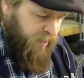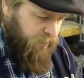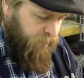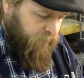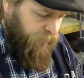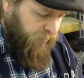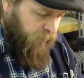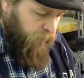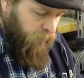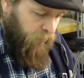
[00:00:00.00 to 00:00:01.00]
of
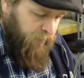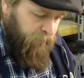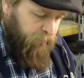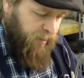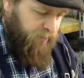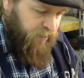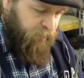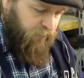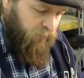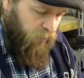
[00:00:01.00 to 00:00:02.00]
doing what we might have done
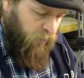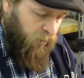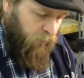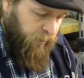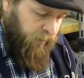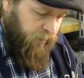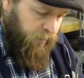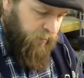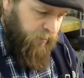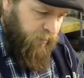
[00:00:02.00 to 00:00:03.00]
before where
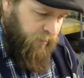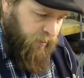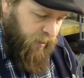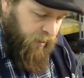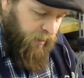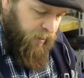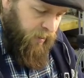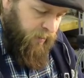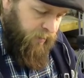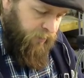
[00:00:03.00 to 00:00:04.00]

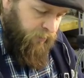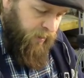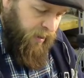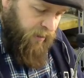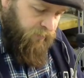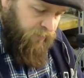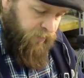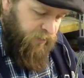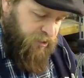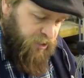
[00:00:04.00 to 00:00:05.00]
I have
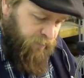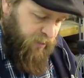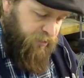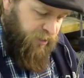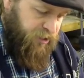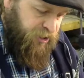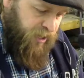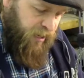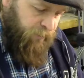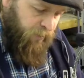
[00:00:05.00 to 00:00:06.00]
the geometric
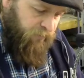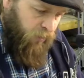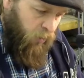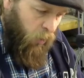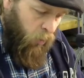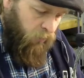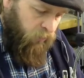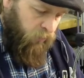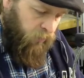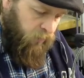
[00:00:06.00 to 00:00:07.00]
shape of the
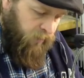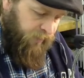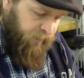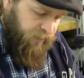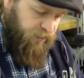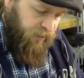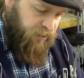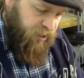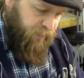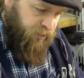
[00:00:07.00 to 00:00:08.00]
oval and then the little
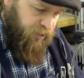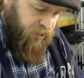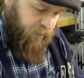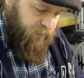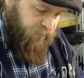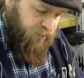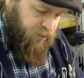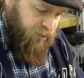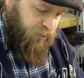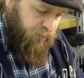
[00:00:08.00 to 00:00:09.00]
geometric shapes of the
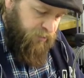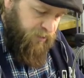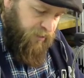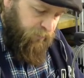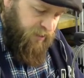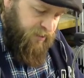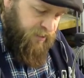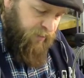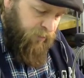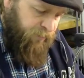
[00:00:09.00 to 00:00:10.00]
circles and the pluses.
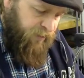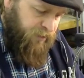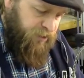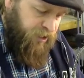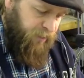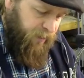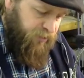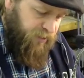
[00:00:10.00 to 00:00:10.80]
That would have been geometric